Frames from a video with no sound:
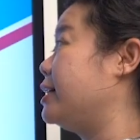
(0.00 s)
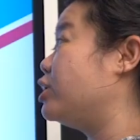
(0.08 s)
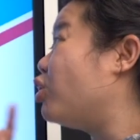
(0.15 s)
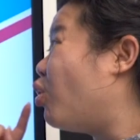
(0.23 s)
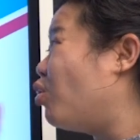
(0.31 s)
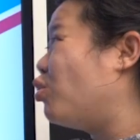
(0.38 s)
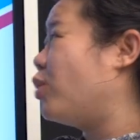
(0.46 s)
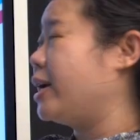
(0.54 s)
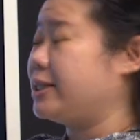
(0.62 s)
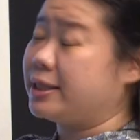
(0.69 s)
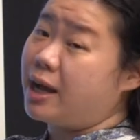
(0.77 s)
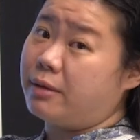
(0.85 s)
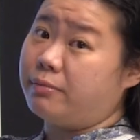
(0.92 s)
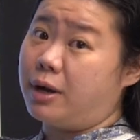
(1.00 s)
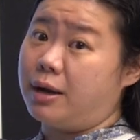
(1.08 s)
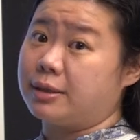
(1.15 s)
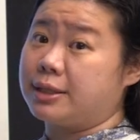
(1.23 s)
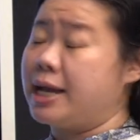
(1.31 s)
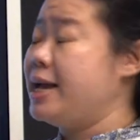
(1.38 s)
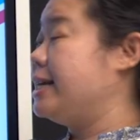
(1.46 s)
it's always 9
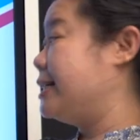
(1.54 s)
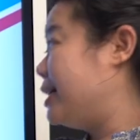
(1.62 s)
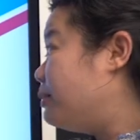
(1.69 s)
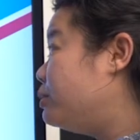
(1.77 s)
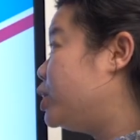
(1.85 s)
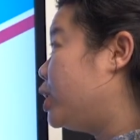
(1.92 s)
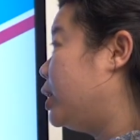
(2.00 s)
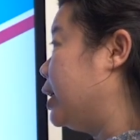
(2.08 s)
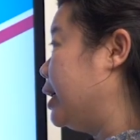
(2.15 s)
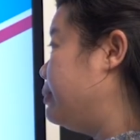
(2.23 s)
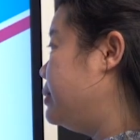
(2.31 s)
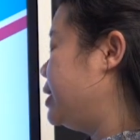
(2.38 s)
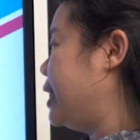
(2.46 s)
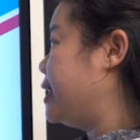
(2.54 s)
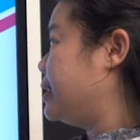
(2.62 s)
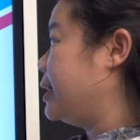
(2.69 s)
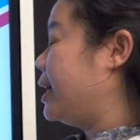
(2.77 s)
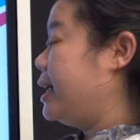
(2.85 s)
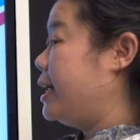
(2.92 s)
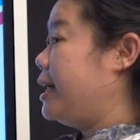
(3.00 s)
marks. Sometimes it's
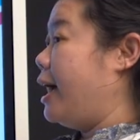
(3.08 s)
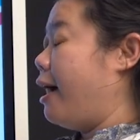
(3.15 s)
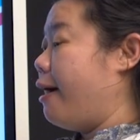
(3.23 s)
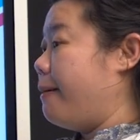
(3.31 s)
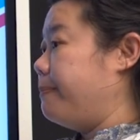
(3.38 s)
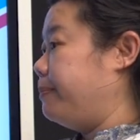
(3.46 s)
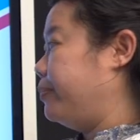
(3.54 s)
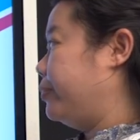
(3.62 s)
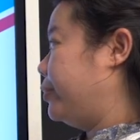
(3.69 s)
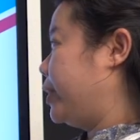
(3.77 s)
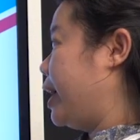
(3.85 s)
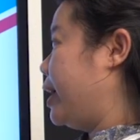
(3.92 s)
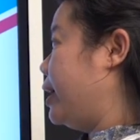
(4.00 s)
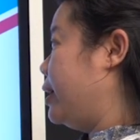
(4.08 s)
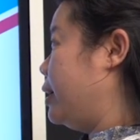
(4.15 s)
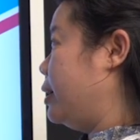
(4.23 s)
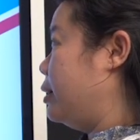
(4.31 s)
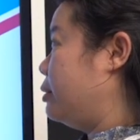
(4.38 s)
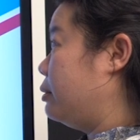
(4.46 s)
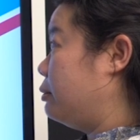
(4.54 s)

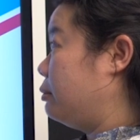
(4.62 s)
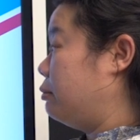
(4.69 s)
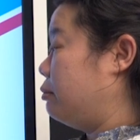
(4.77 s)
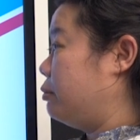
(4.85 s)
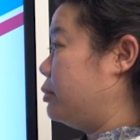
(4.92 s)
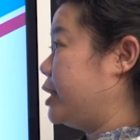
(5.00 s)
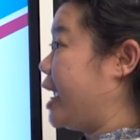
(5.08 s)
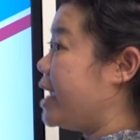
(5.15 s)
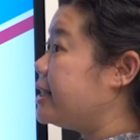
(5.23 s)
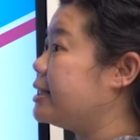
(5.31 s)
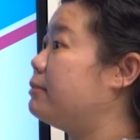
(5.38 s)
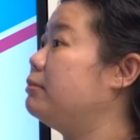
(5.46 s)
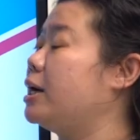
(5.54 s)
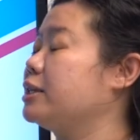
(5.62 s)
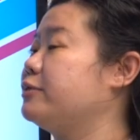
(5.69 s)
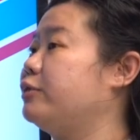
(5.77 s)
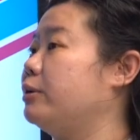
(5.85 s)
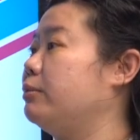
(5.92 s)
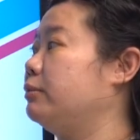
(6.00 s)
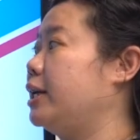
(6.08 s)
they take some marks
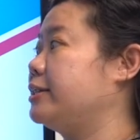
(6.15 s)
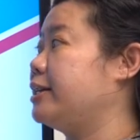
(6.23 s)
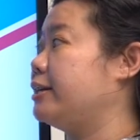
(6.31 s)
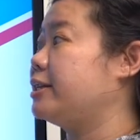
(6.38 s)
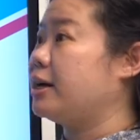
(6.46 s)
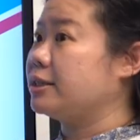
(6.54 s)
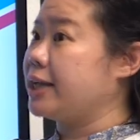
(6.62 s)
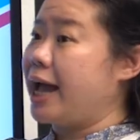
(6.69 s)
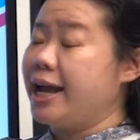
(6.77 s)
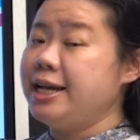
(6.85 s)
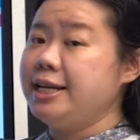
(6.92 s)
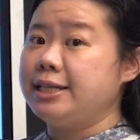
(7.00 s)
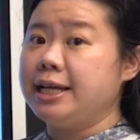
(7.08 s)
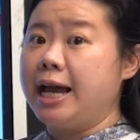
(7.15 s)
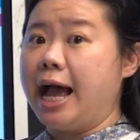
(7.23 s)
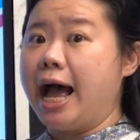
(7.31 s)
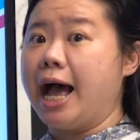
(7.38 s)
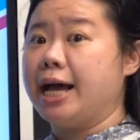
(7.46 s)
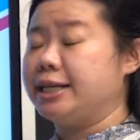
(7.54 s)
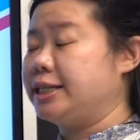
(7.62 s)
from, let's say, task 8
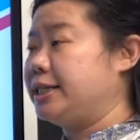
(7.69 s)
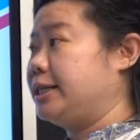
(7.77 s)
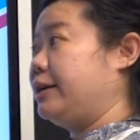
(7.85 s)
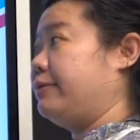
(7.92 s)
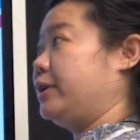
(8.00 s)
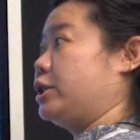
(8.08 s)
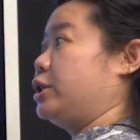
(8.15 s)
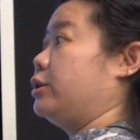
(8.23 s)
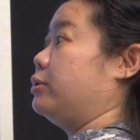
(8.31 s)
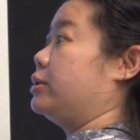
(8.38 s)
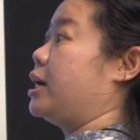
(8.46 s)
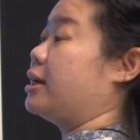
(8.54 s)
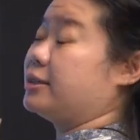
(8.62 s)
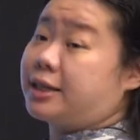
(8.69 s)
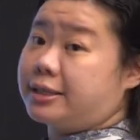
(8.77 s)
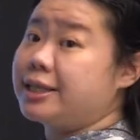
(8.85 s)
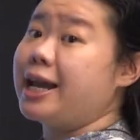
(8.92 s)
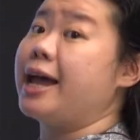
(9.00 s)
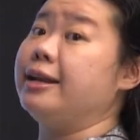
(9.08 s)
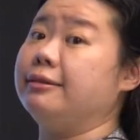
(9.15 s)
and give it to task
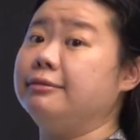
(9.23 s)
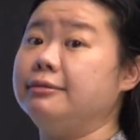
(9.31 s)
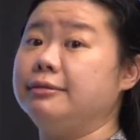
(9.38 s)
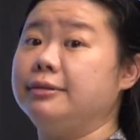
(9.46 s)
10.